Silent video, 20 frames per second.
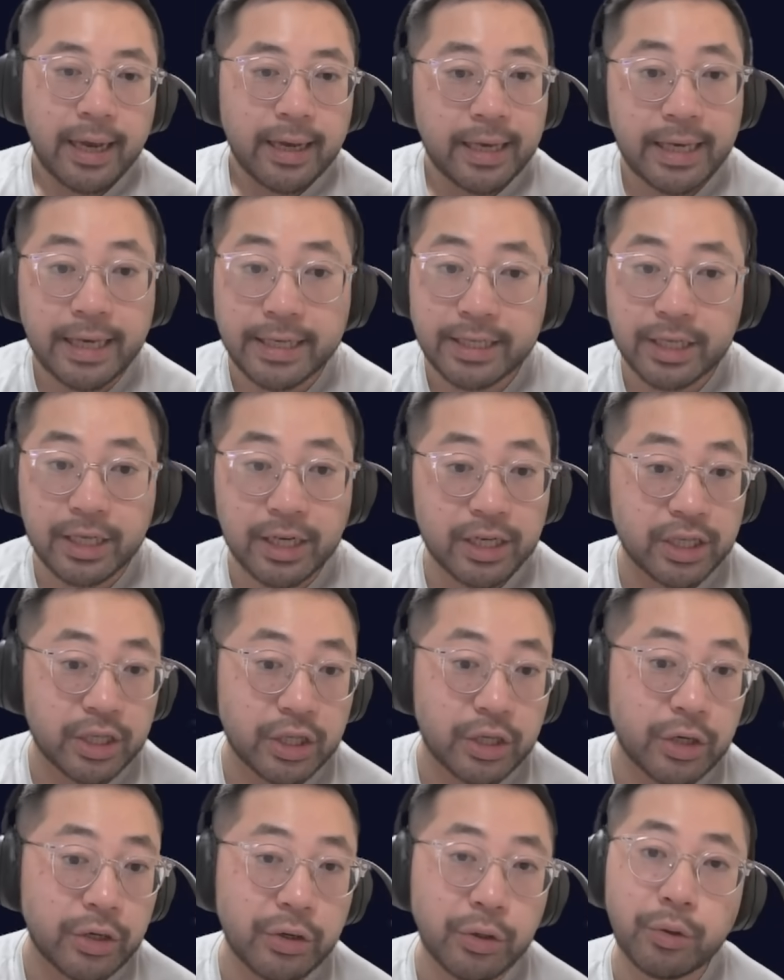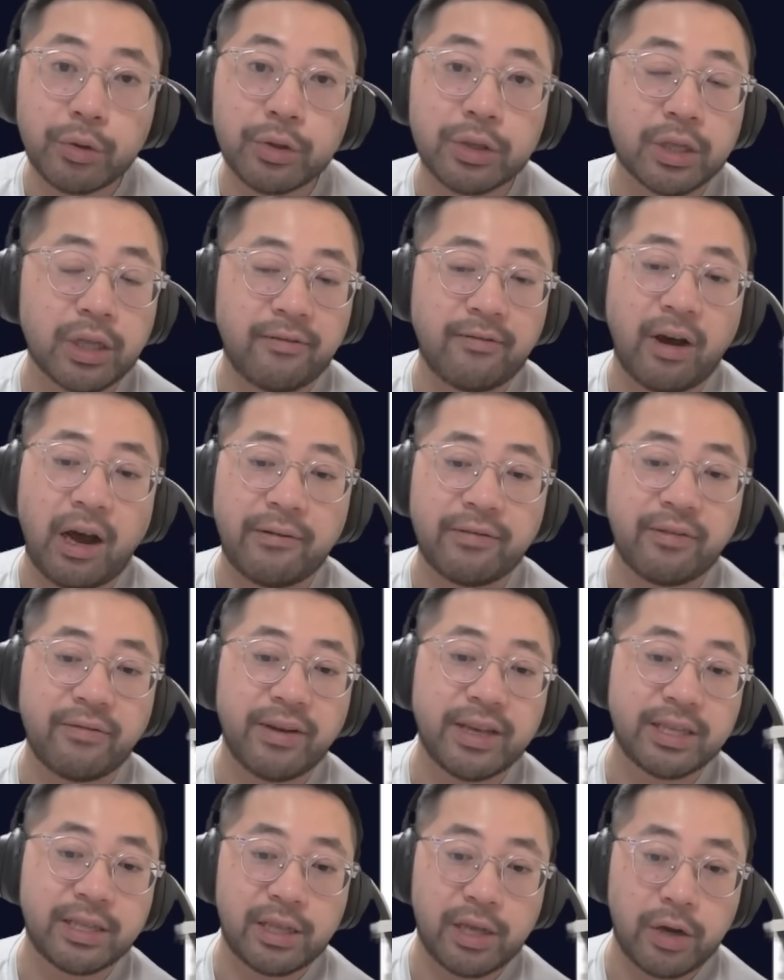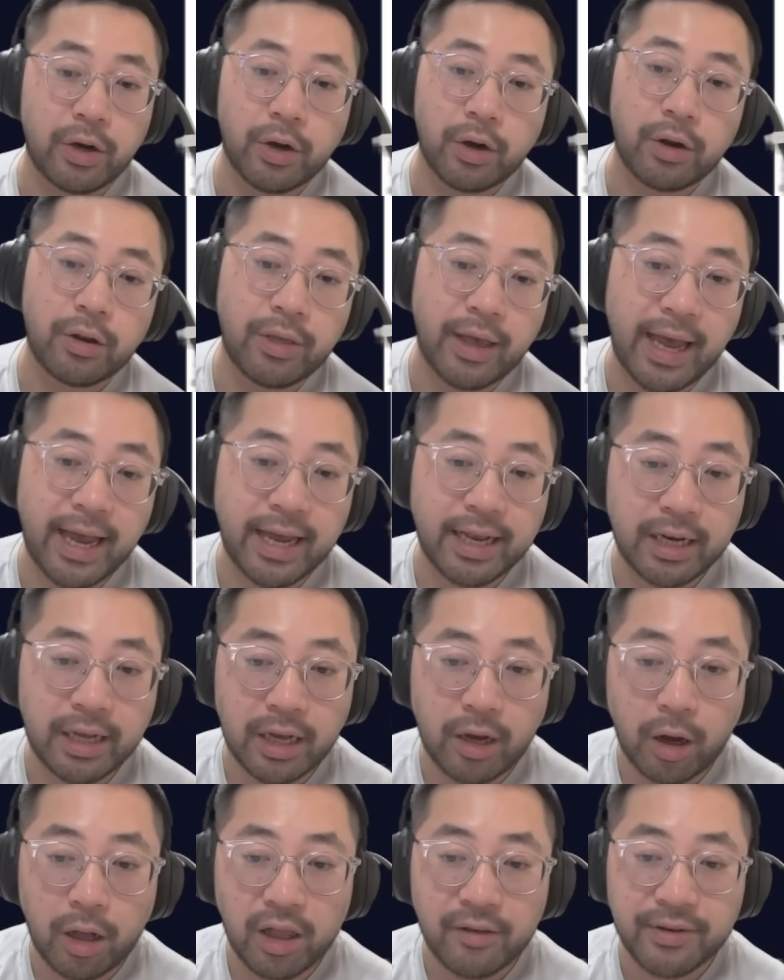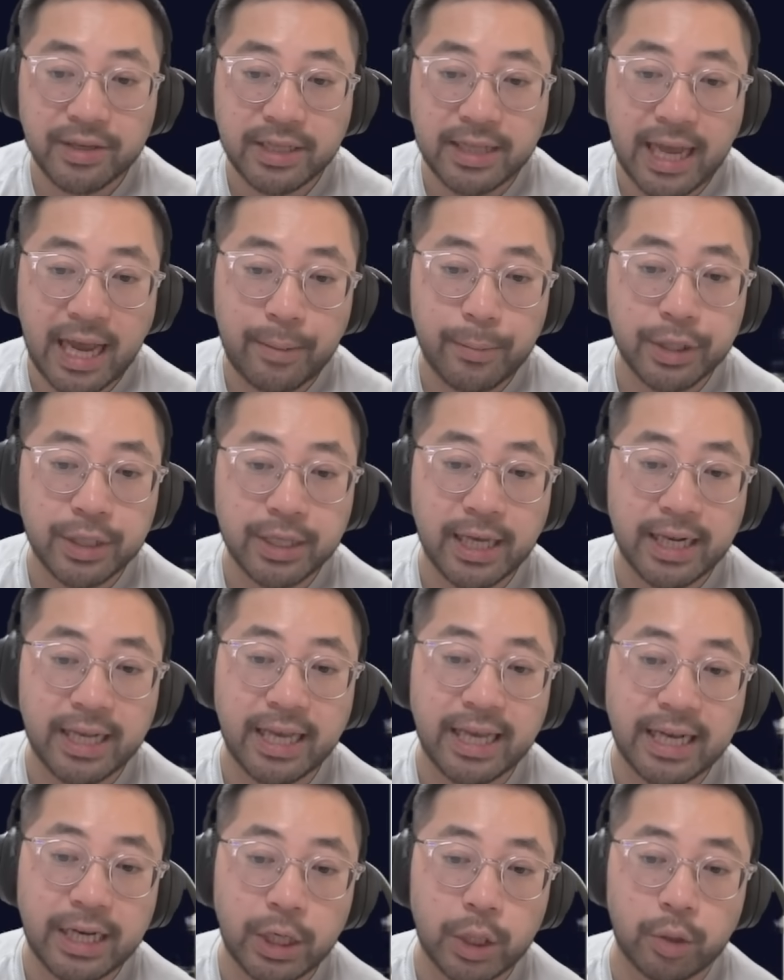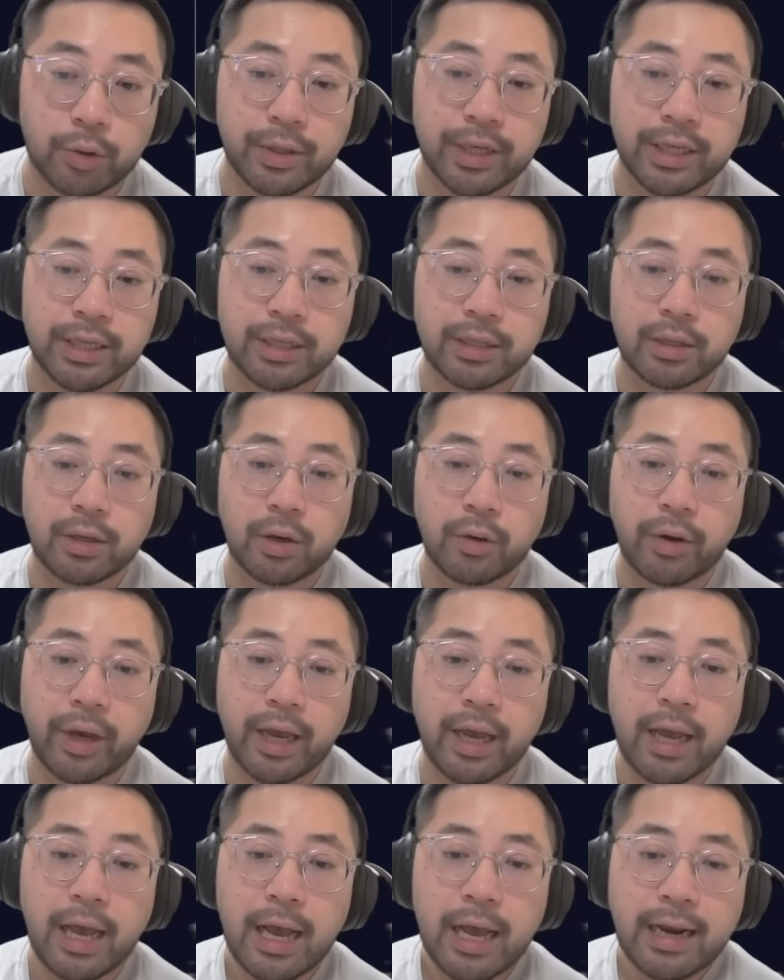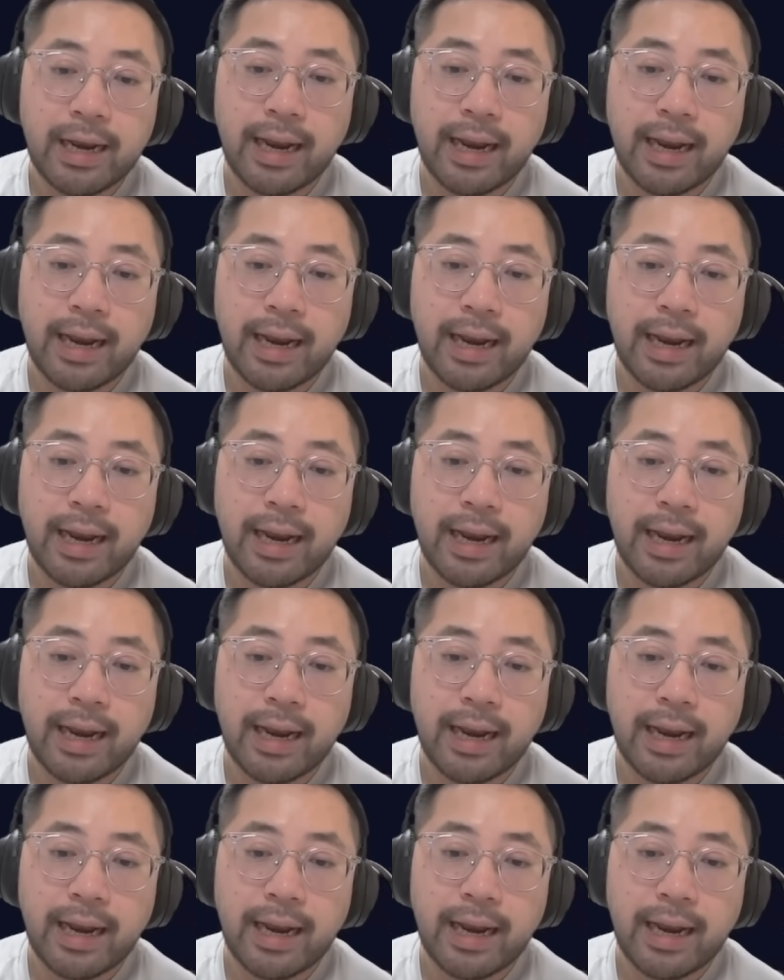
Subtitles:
He's gonna just nuke stuff off the face of the earth, and all of his damage is getting increased. Okay.